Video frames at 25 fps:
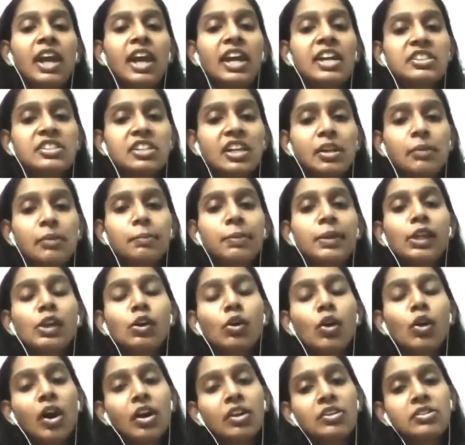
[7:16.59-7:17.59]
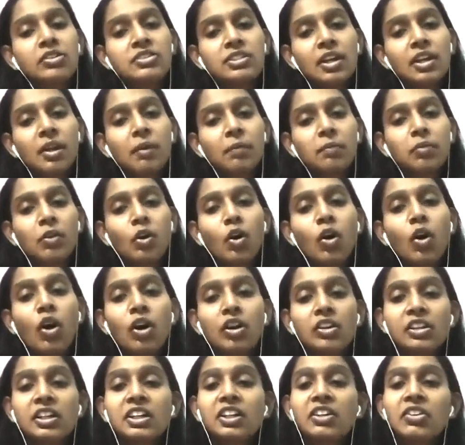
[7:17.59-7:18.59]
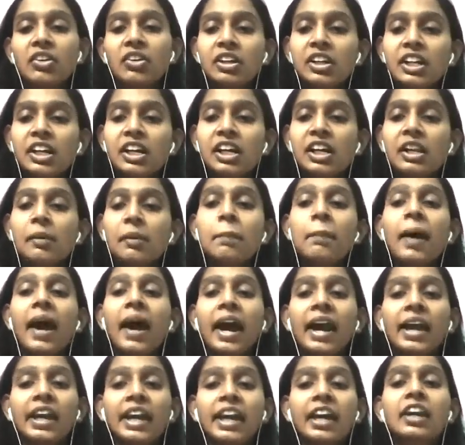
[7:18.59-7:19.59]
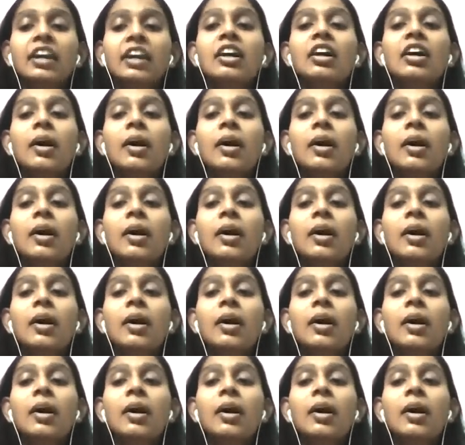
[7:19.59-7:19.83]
HLB concept or the critical packing